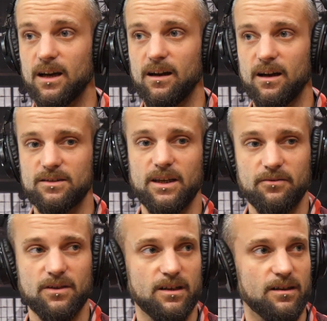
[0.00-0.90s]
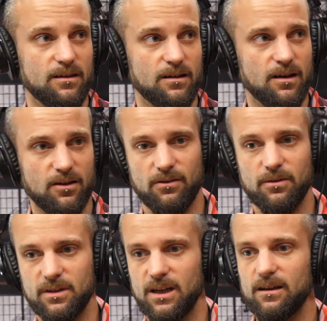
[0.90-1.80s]
I definitely agree
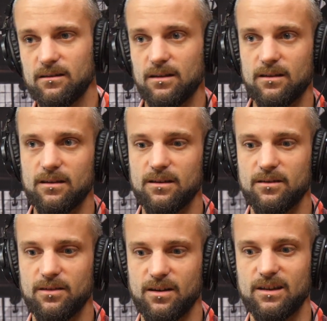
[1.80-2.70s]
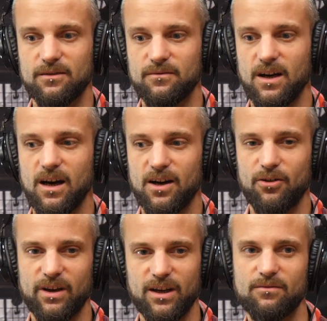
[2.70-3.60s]
with that. The kind of
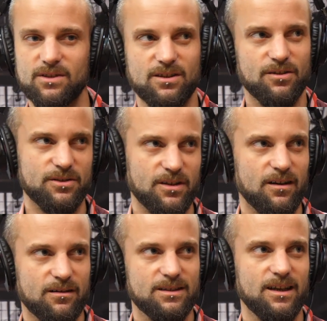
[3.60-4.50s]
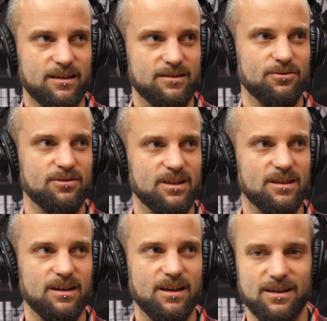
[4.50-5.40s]
hiring of a solution architect or
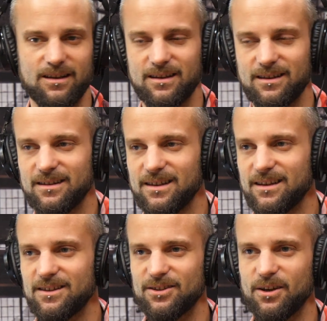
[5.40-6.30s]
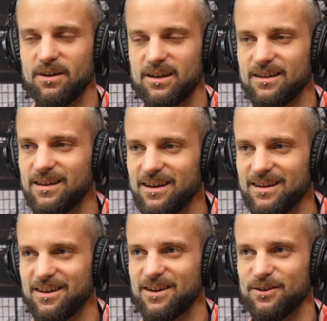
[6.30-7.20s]
a
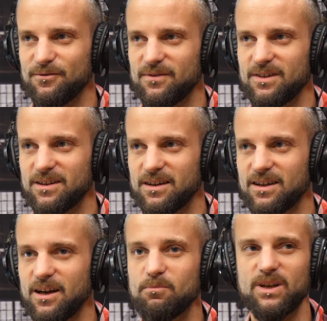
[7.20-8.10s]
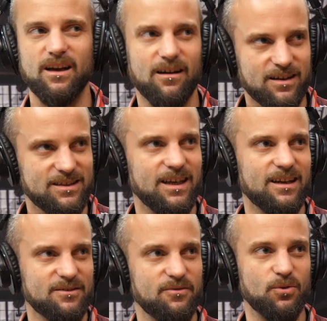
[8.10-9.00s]
kind of company
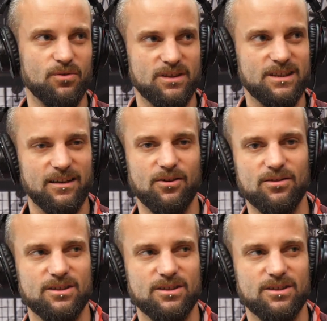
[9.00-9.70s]
architect for the technology